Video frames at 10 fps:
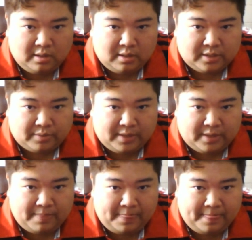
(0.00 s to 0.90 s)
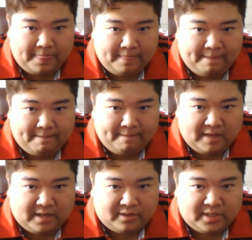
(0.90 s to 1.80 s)
this one, it
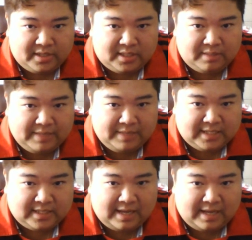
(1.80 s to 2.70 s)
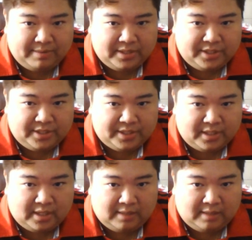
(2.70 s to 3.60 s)
increases the basic damage
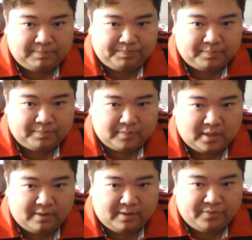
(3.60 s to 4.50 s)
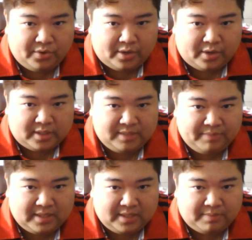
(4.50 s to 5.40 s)
of your
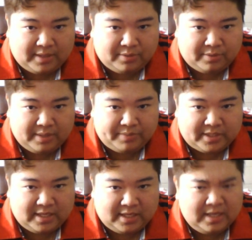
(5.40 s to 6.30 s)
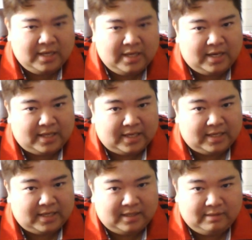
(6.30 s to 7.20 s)
teammates by 20%. I think
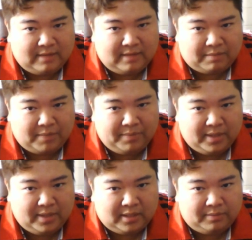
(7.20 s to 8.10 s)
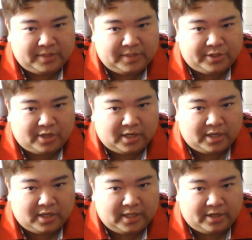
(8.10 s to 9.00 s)
that may be a little bit stronger
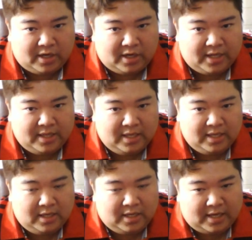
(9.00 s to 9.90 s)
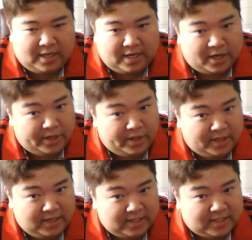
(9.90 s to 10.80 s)
later on. And another
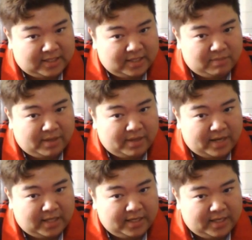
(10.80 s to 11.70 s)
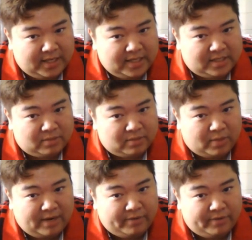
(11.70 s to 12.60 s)
thing that's nice about Helen is
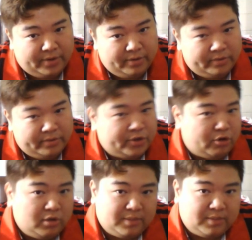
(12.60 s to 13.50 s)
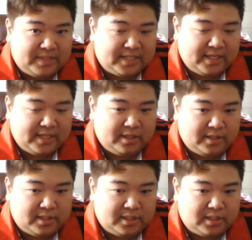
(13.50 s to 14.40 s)
whenever you use your ultimate
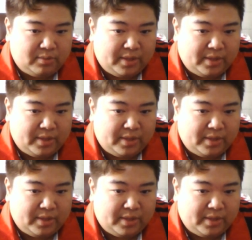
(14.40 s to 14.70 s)
skills with